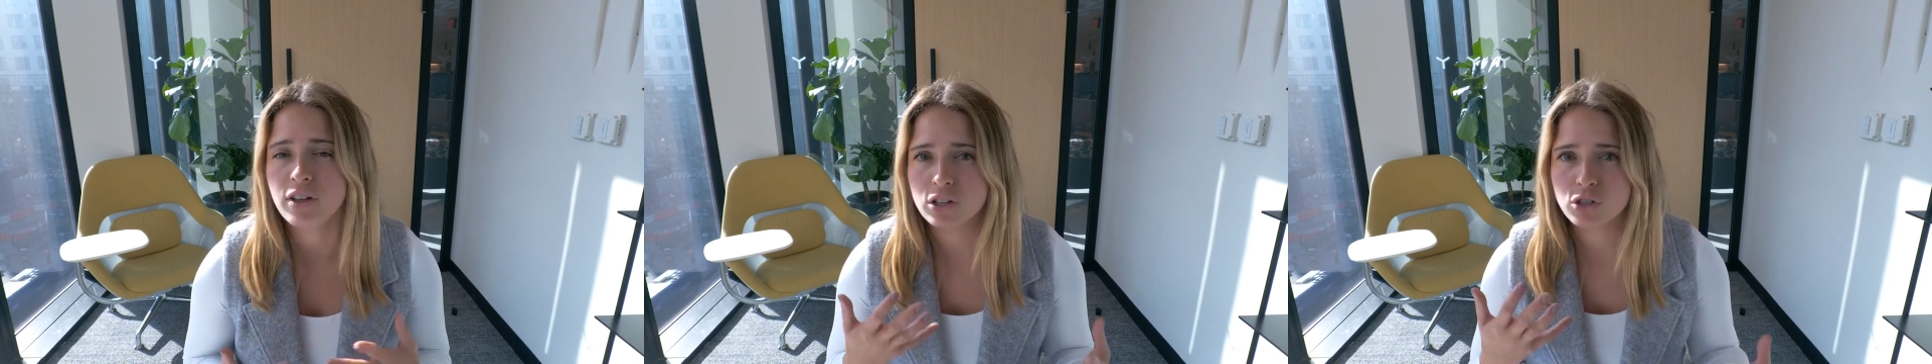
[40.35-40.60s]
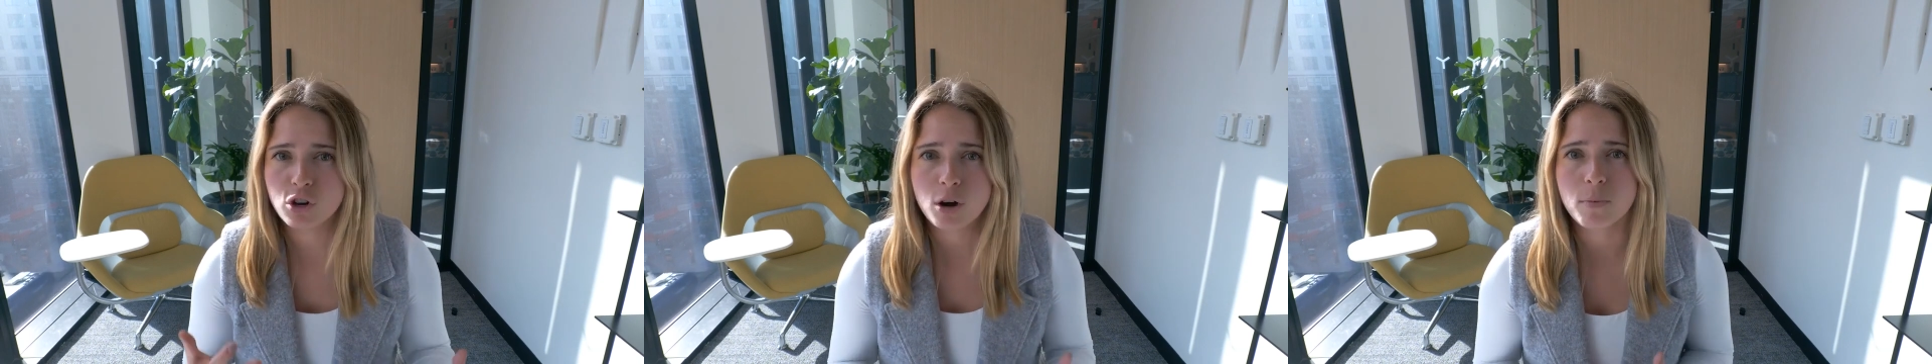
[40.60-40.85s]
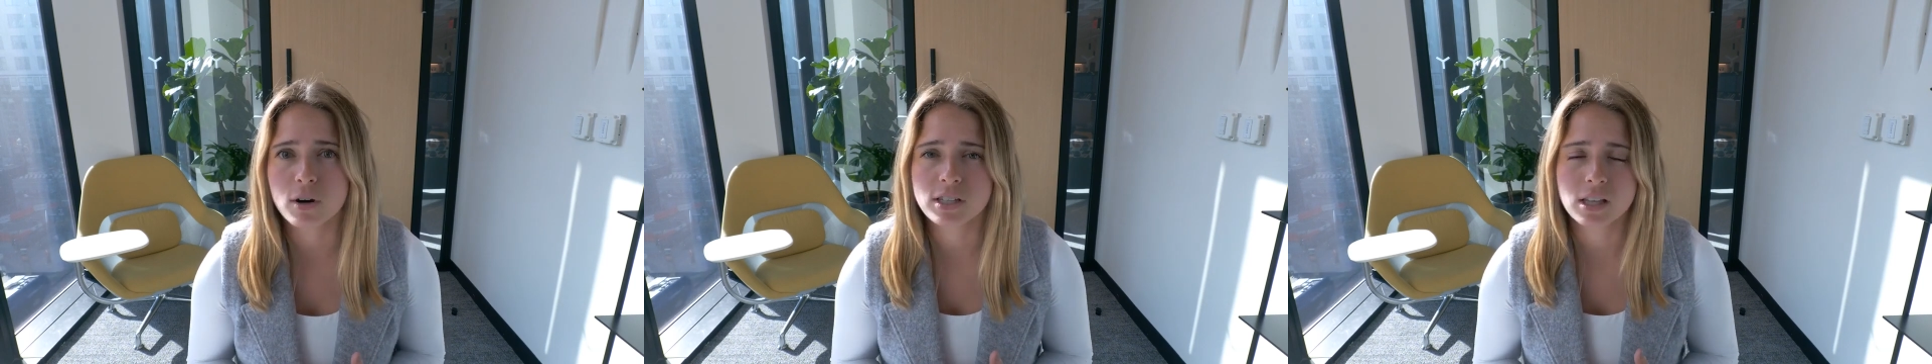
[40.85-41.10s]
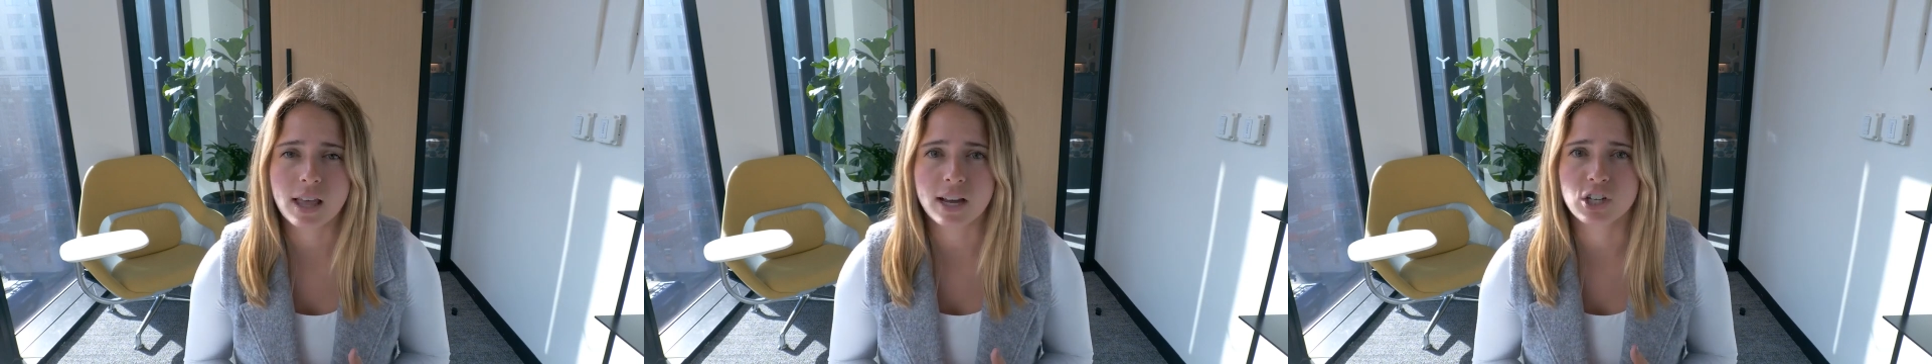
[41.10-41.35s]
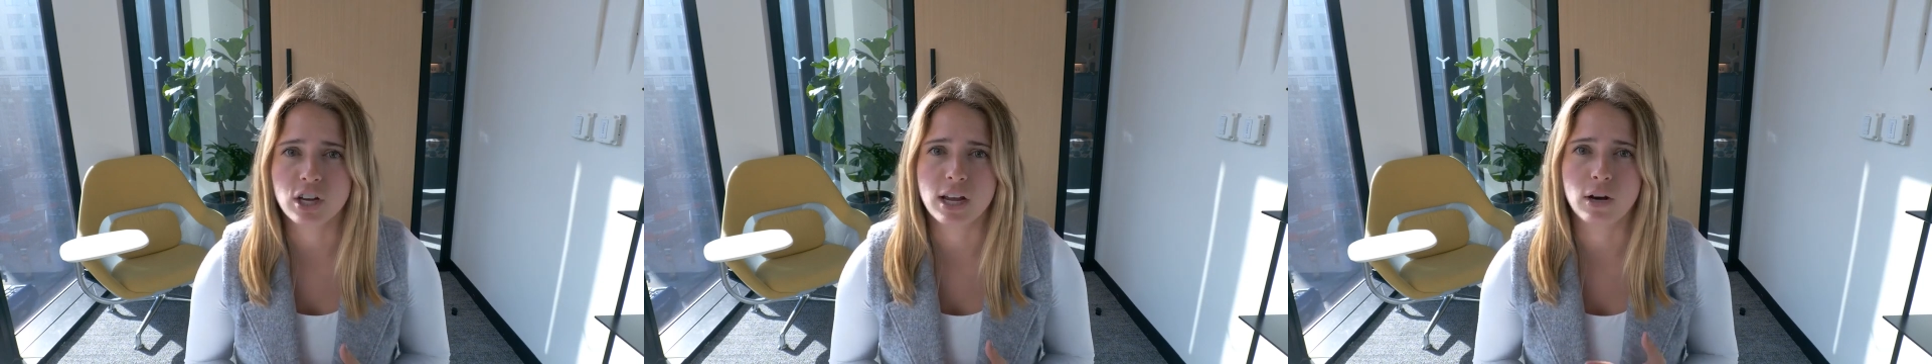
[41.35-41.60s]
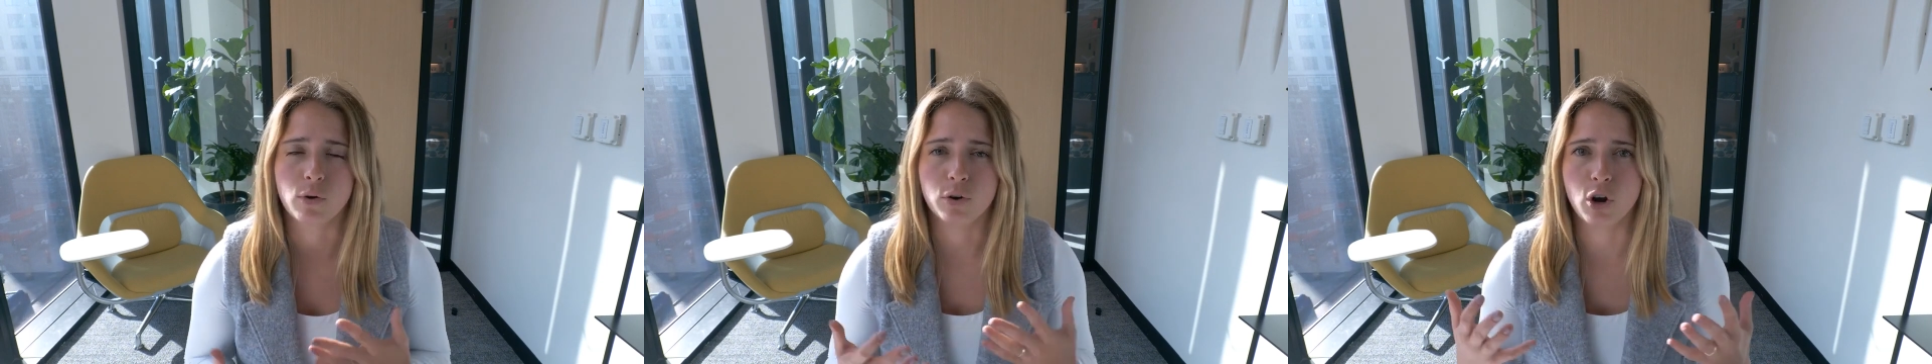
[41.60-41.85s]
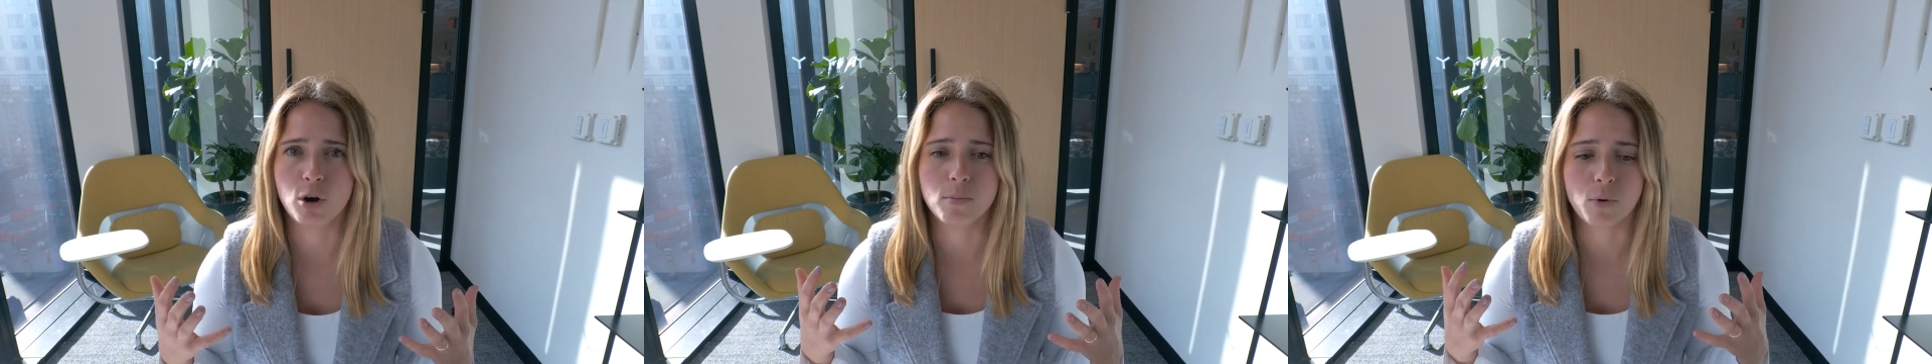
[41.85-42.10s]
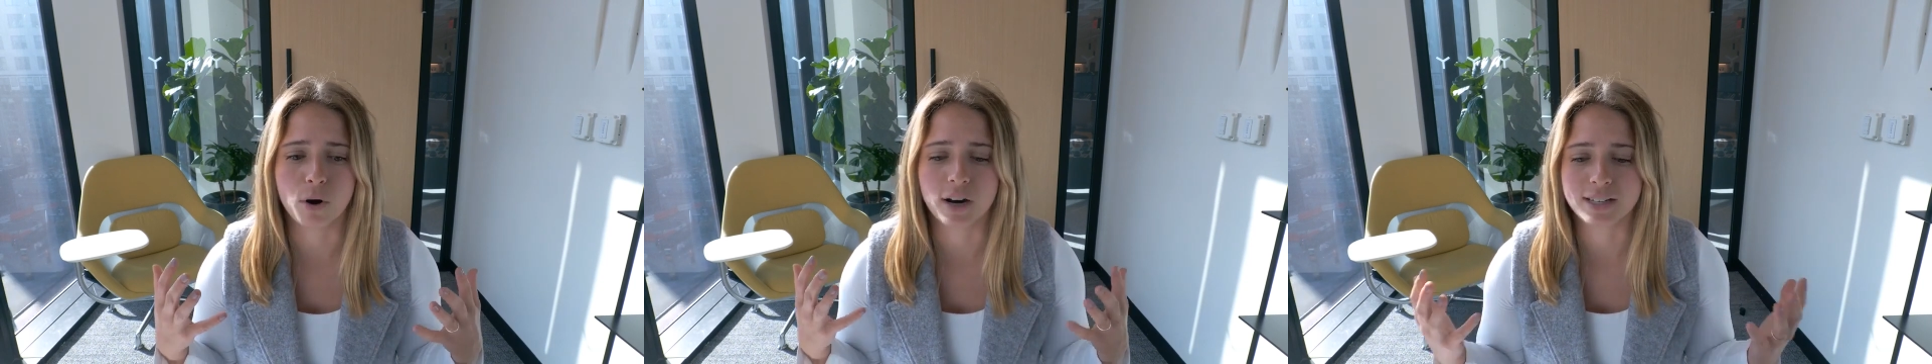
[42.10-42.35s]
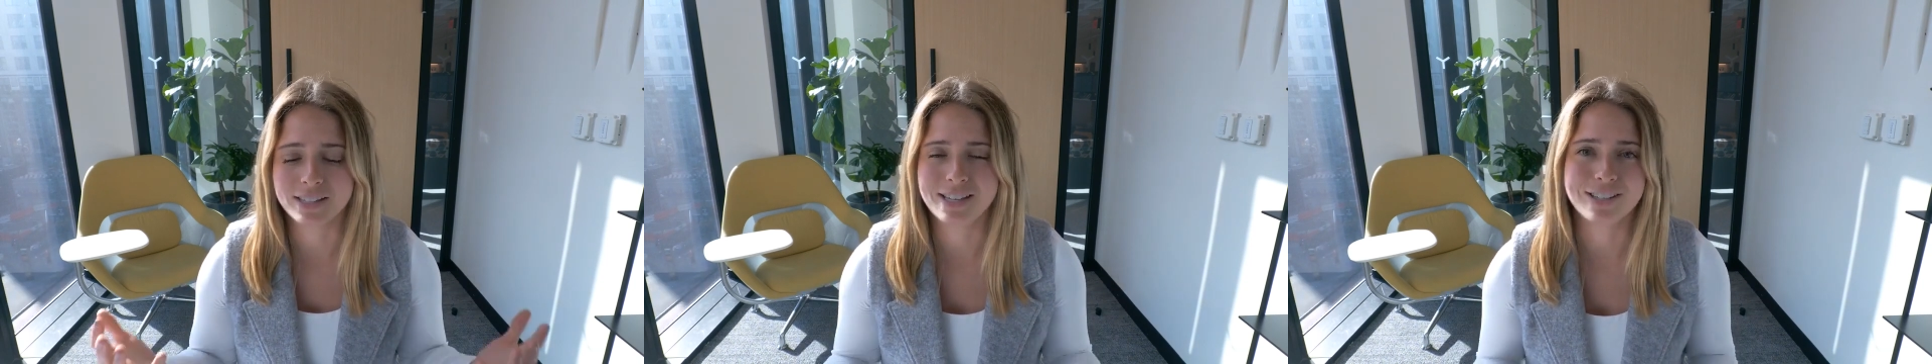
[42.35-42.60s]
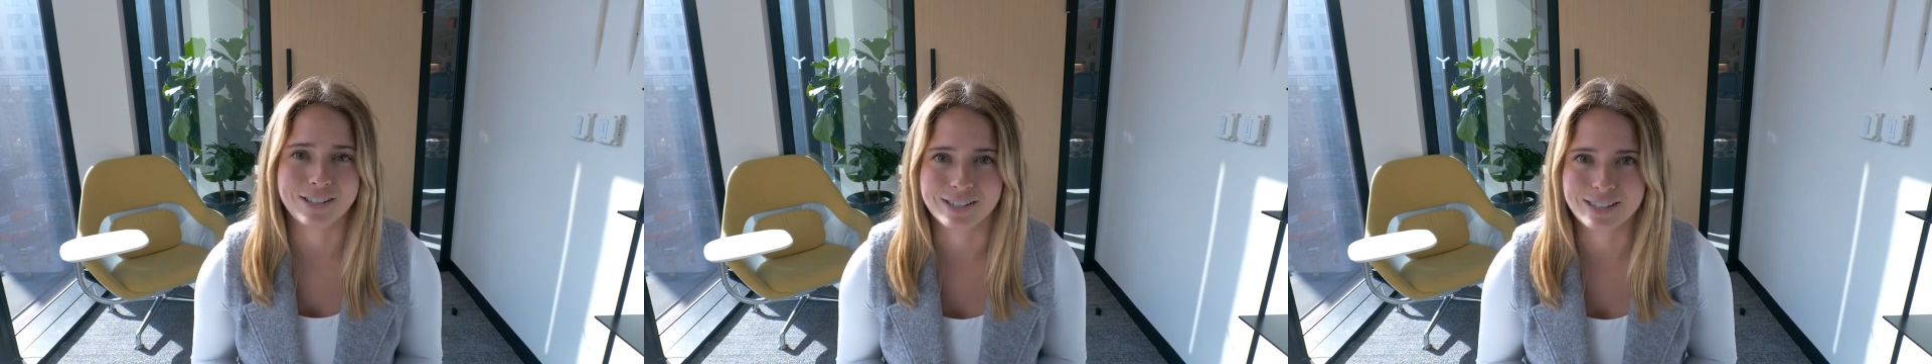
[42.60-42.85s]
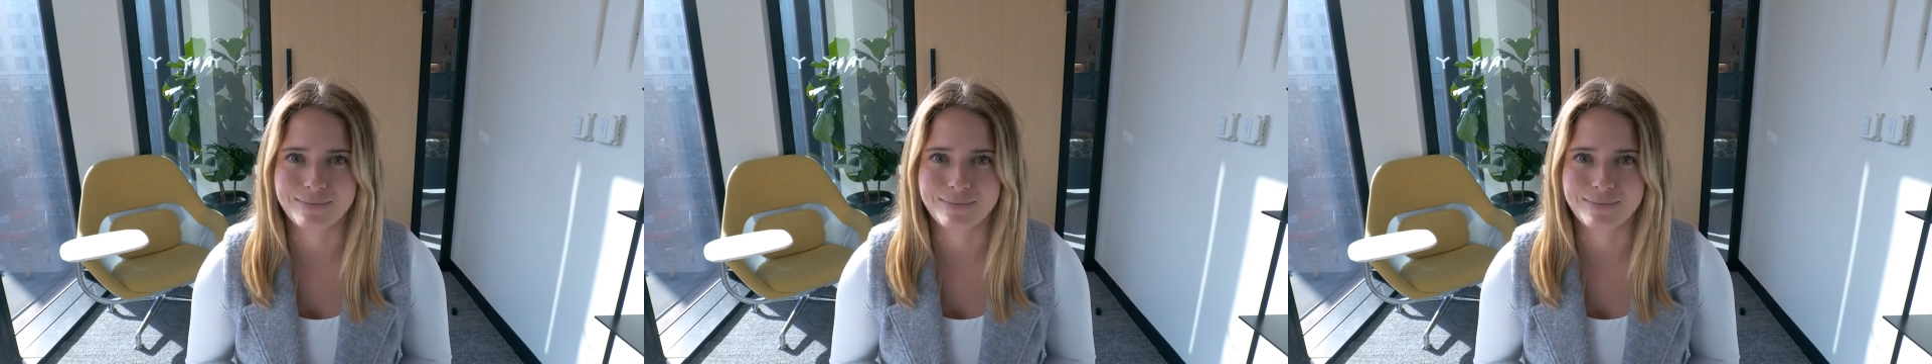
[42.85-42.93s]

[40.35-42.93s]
There's no more selection or no more decisions